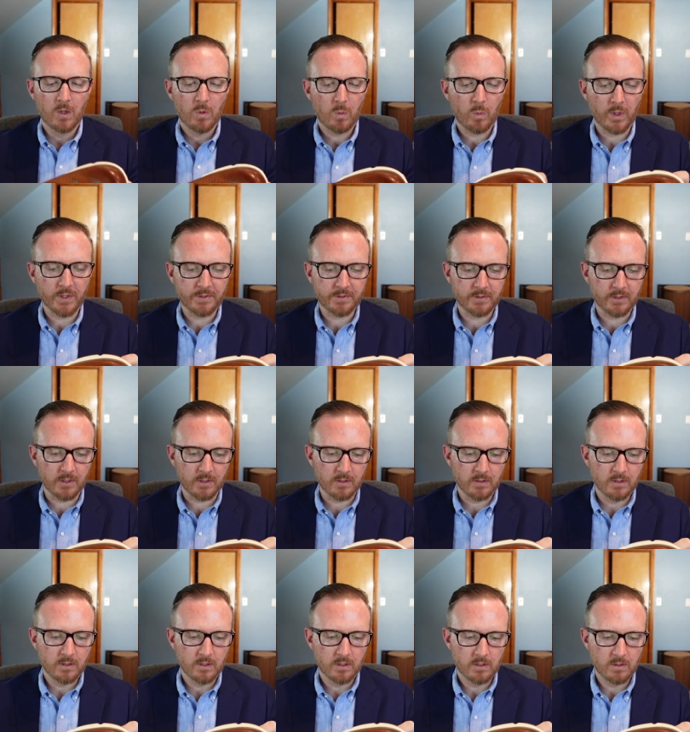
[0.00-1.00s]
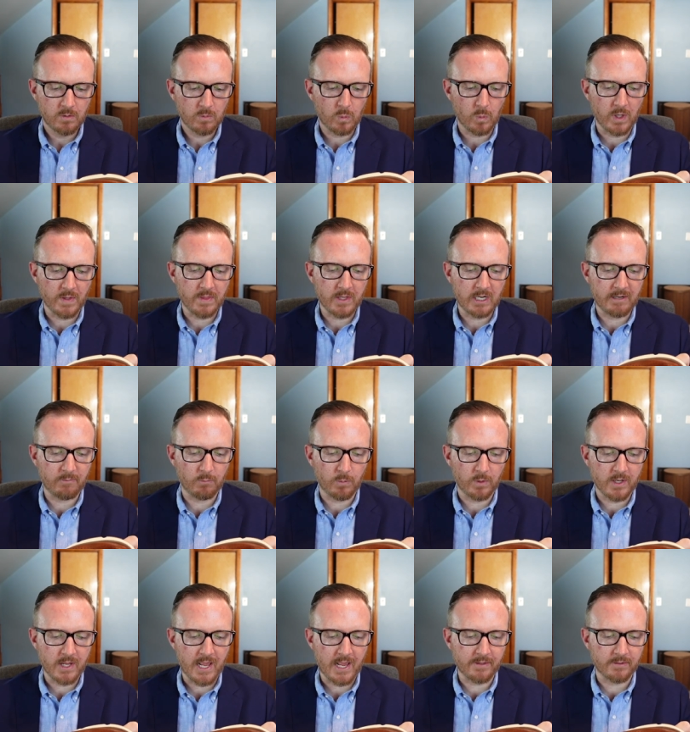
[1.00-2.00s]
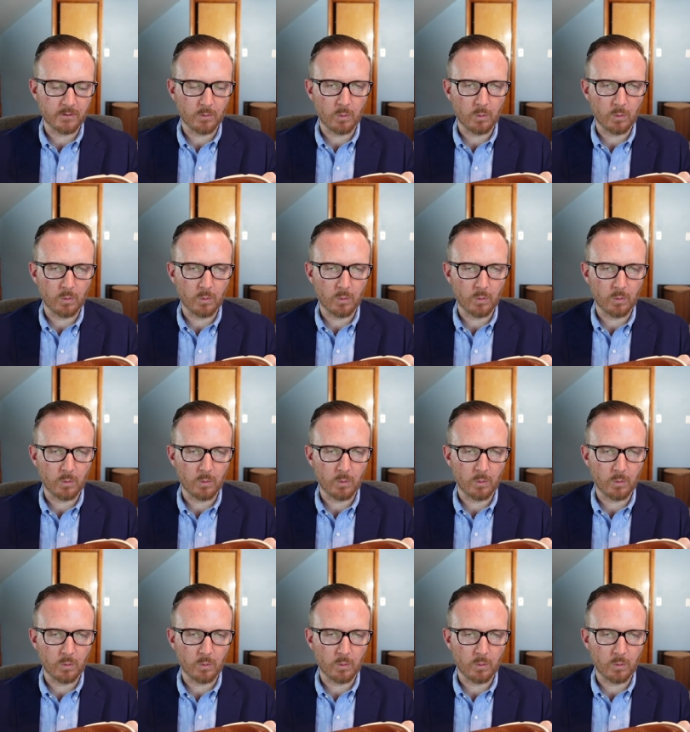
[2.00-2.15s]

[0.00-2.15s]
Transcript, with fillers: What's the one that everyone has?